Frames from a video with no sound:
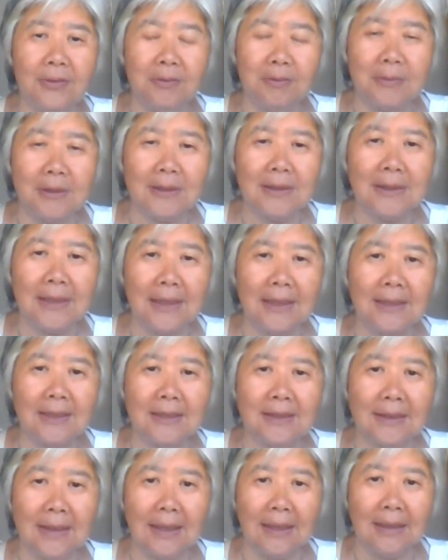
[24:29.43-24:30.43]
the
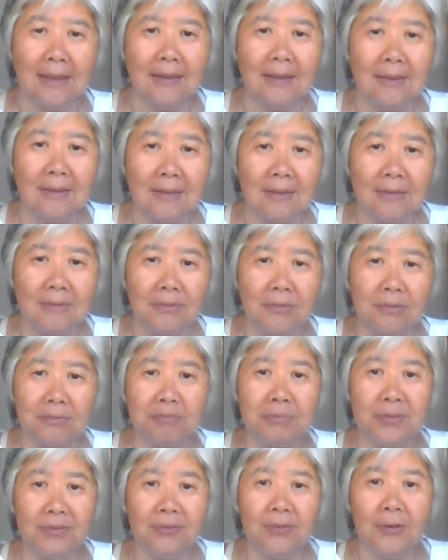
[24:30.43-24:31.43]
mistakes are
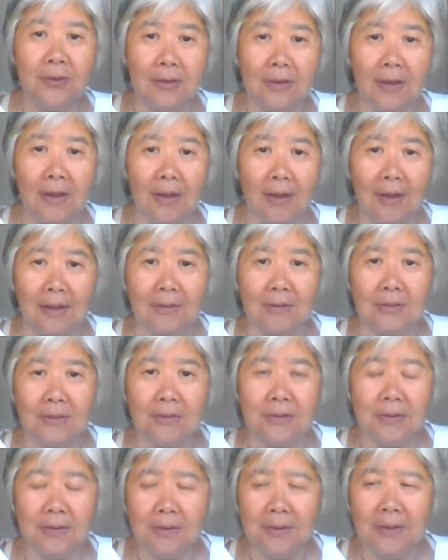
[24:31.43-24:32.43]
before
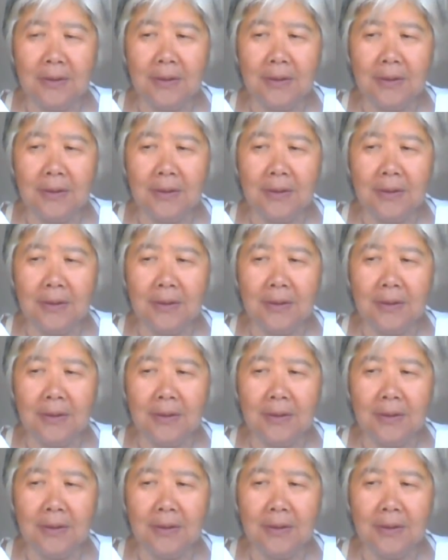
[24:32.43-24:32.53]
launch.